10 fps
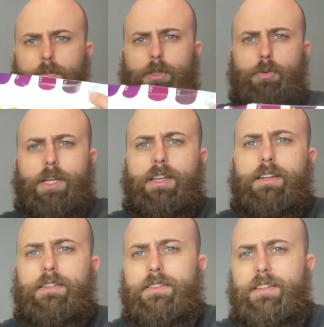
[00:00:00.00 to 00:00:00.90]

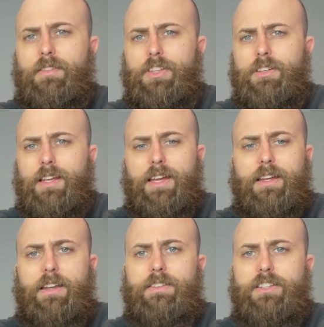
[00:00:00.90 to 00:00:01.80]

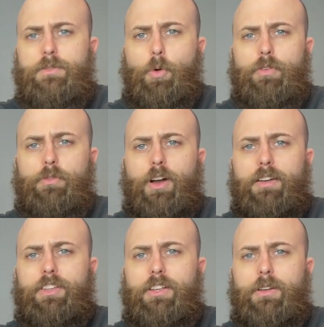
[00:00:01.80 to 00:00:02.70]
and
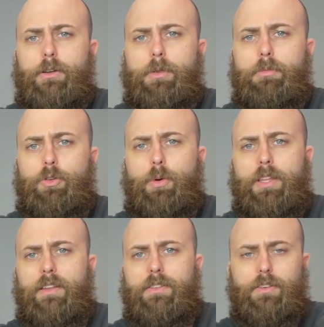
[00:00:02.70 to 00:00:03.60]
6.5 here to be
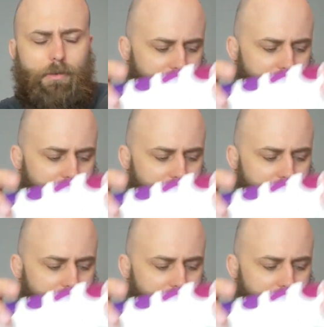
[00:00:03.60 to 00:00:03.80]
between these two,